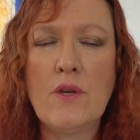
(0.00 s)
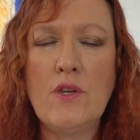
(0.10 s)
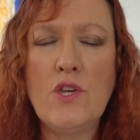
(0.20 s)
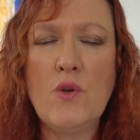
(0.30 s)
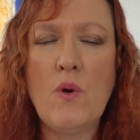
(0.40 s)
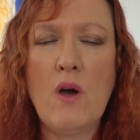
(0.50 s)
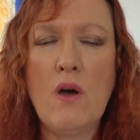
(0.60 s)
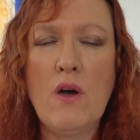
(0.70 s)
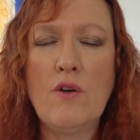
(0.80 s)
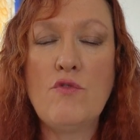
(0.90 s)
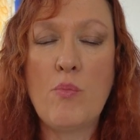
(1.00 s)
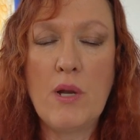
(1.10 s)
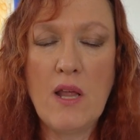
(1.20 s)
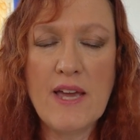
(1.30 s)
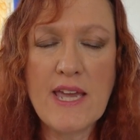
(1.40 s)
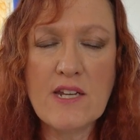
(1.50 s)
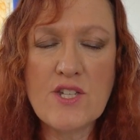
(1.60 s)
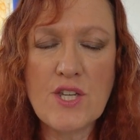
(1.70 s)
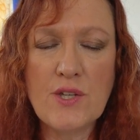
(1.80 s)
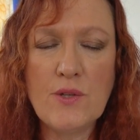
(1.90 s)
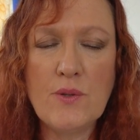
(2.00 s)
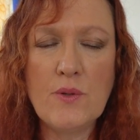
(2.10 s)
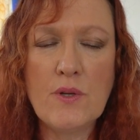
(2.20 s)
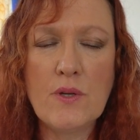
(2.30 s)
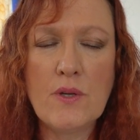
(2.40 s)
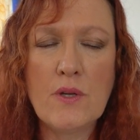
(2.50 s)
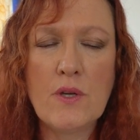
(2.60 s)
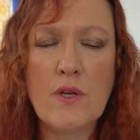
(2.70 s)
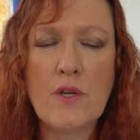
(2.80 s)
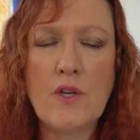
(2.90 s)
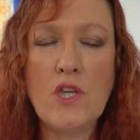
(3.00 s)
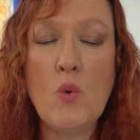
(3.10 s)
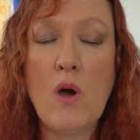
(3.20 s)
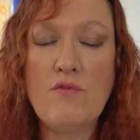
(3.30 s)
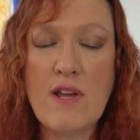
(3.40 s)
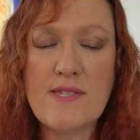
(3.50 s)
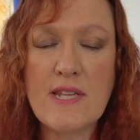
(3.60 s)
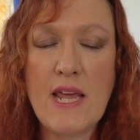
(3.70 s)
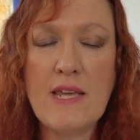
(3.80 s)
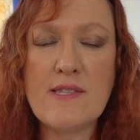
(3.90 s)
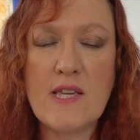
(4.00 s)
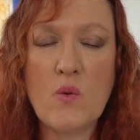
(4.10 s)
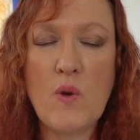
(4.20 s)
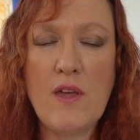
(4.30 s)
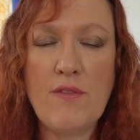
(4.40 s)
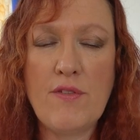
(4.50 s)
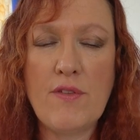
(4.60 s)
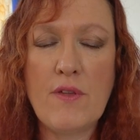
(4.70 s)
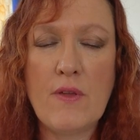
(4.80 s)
you are replying to, you are resonating with.